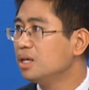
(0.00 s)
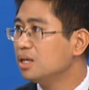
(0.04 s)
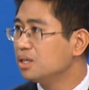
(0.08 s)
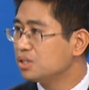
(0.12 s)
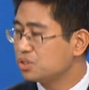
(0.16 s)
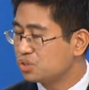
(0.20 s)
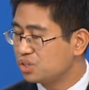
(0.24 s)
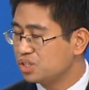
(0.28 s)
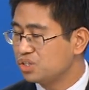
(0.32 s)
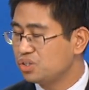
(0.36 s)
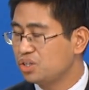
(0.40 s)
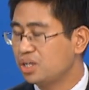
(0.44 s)

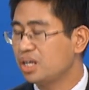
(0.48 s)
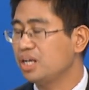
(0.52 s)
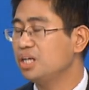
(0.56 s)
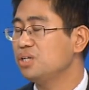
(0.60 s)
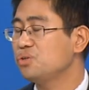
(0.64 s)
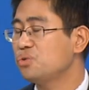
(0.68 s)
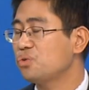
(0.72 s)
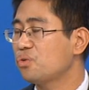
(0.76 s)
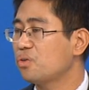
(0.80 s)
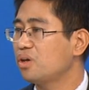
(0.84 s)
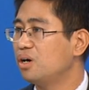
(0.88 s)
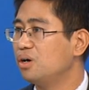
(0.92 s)

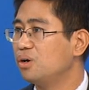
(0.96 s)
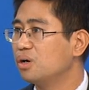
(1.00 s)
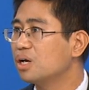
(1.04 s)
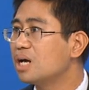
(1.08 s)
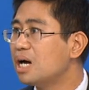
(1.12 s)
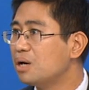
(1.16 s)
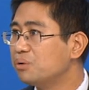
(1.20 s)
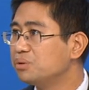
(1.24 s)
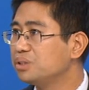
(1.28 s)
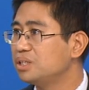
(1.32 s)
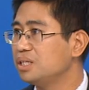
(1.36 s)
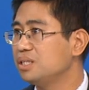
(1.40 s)
cities or
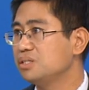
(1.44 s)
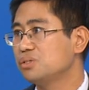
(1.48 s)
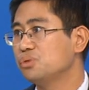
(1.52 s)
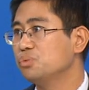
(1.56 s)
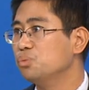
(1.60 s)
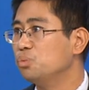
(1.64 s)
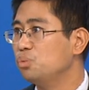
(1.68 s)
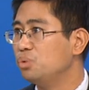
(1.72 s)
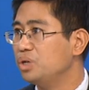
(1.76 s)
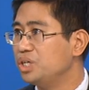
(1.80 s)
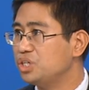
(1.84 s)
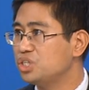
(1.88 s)
counties
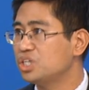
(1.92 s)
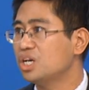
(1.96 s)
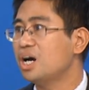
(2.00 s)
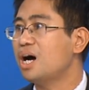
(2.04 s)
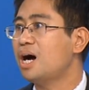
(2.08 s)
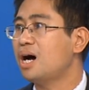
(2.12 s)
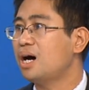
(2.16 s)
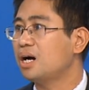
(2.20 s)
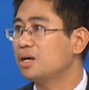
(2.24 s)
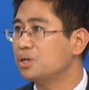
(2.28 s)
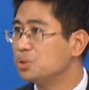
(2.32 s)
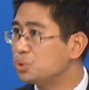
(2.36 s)
which
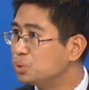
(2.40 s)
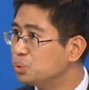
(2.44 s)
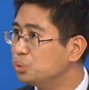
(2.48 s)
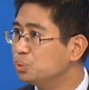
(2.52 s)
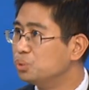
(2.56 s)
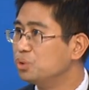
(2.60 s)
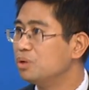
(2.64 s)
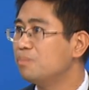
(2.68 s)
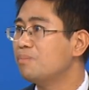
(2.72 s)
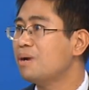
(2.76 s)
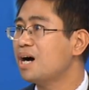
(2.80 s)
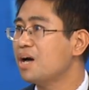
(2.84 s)
are
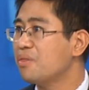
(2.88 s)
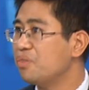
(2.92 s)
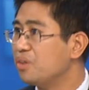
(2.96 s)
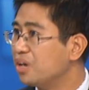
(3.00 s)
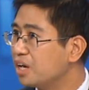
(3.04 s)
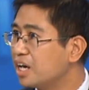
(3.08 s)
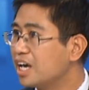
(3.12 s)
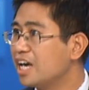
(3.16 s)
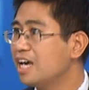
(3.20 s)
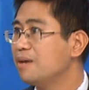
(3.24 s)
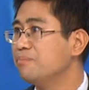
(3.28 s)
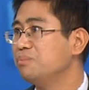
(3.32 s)
ruled by the
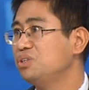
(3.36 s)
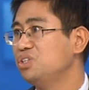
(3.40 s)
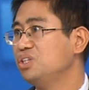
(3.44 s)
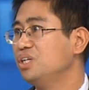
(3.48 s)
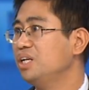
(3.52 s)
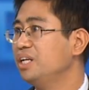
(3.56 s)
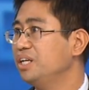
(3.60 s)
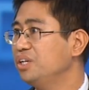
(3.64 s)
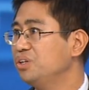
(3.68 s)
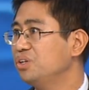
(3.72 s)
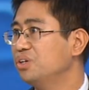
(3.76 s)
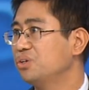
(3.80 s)

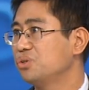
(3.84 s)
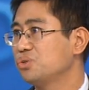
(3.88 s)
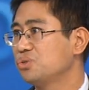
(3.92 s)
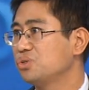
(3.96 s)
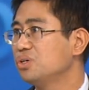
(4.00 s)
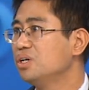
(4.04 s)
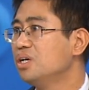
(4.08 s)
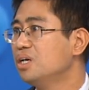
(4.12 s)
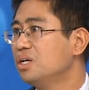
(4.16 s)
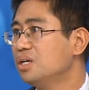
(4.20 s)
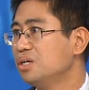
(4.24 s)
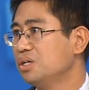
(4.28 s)
KMT leaders.
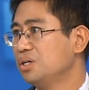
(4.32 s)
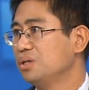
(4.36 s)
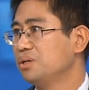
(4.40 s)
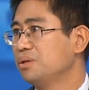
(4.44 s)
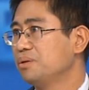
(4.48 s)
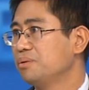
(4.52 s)
do you know